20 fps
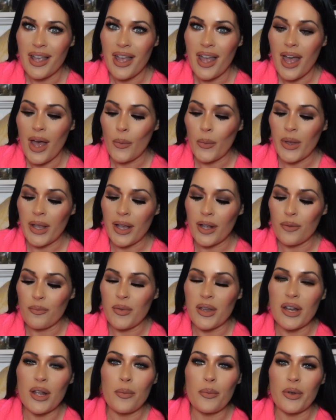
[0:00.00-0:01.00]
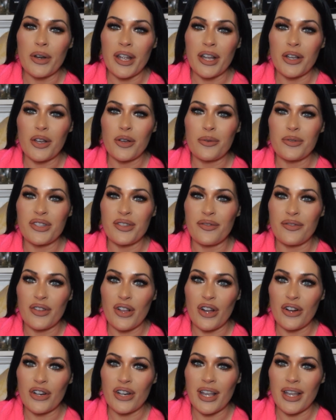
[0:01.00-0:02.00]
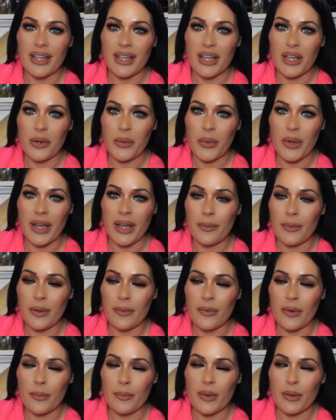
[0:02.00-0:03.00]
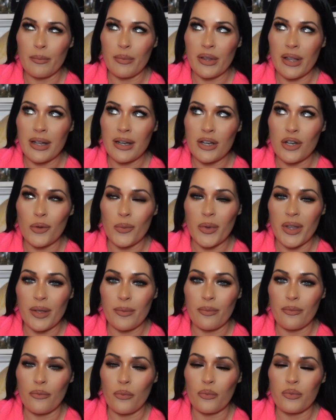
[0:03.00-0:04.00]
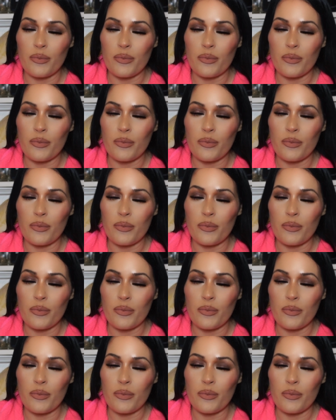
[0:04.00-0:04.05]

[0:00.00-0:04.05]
we got to meet up when I go to Florida. I can't wait. We've been planning a week.